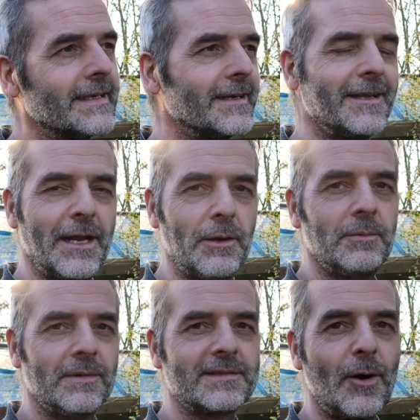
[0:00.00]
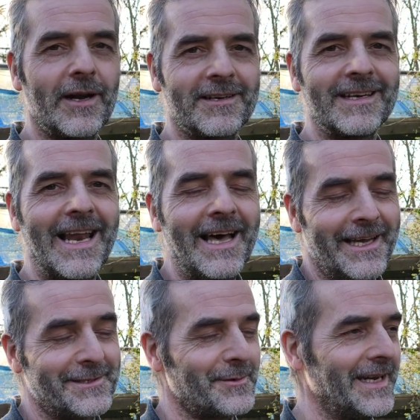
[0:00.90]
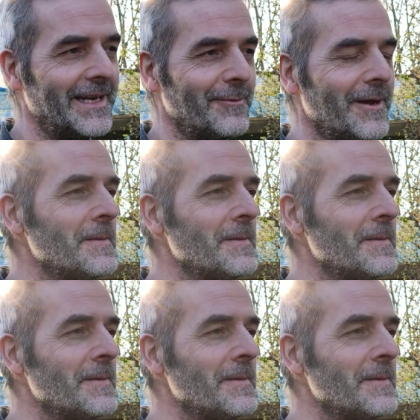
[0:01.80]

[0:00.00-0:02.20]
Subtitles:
you know, it's wider than the last one anyway.